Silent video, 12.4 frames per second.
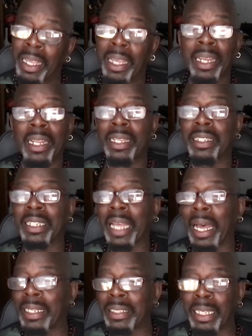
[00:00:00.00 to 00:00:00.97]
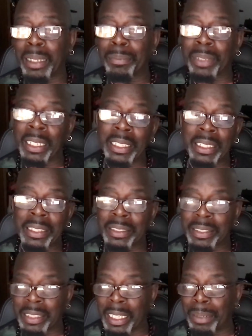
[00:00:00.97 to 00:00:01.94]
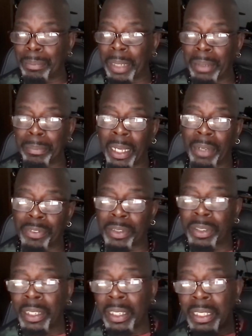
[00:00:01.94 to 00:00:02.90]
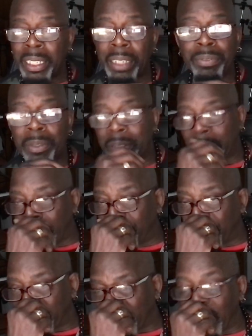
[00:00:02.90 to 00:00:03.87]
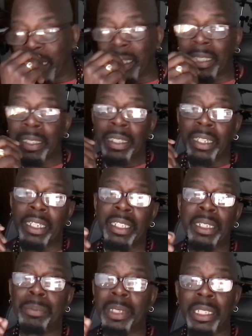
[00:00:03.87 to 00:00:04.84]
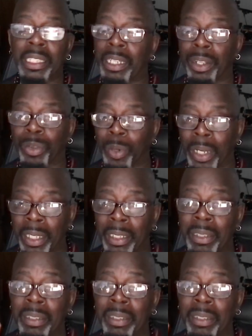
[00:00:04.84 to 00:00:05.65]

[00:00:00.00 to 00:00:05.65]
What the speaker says: And ain't a goddamn thing he can say to make me ever even think of him in any other way.